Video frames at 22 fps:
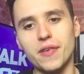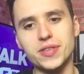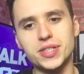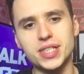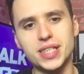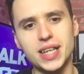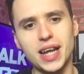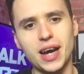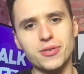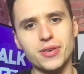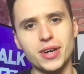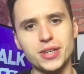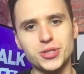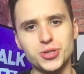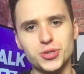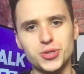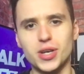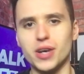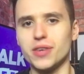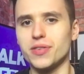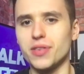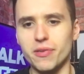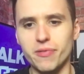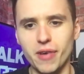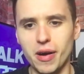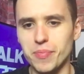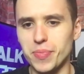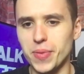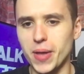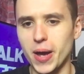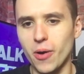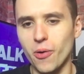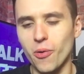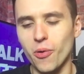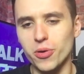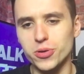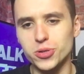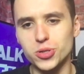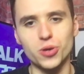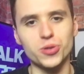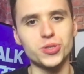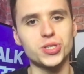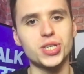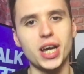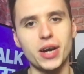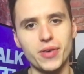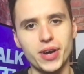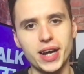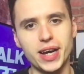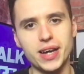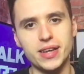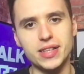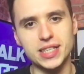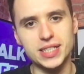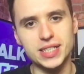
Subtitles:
to now, as you see on the thumbnail, John Terry. This